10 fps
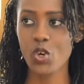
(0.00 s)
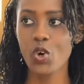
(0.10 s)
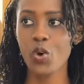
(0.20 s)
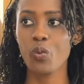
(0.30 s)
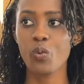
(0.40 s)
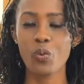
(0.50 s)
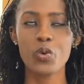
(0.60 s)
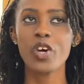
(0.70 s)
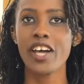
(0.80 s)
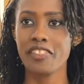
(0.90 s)
So
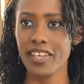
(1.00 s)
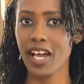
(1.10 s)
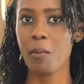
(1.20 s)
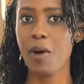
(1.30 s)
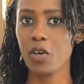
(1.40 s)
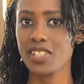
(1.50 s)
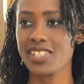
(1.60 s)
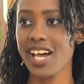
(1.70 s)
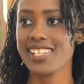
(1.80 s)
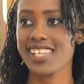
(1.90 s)
you can think about it
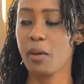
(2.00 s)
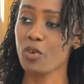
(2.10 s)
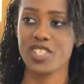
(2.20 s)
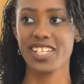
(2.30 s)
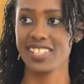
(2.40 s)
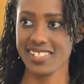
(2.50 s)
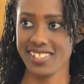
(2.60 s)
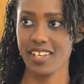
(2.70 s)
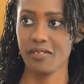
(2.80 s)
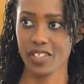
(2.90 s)
as a protected
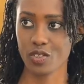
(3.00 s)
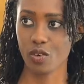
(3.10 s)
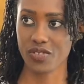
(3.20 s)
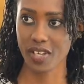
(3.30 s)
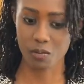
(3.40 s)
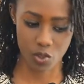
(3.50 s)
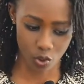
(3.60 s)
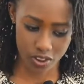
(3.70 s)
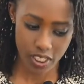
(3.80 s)
savings of some sort.